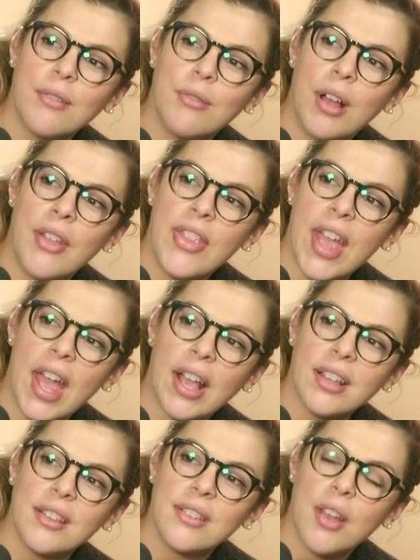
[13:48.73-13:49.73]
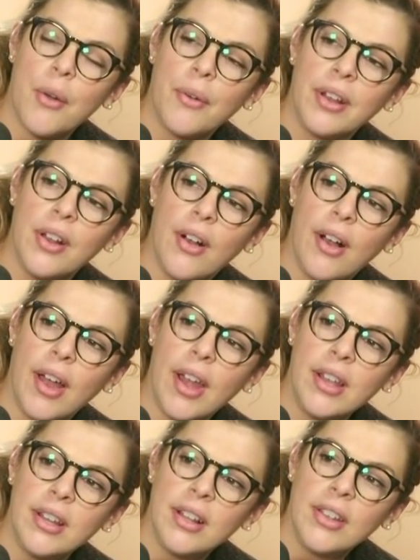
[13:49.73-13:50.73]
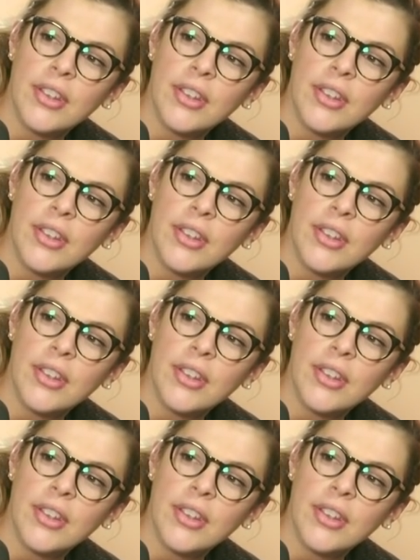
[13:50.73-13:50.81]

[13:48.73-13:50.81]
what the heck is going on?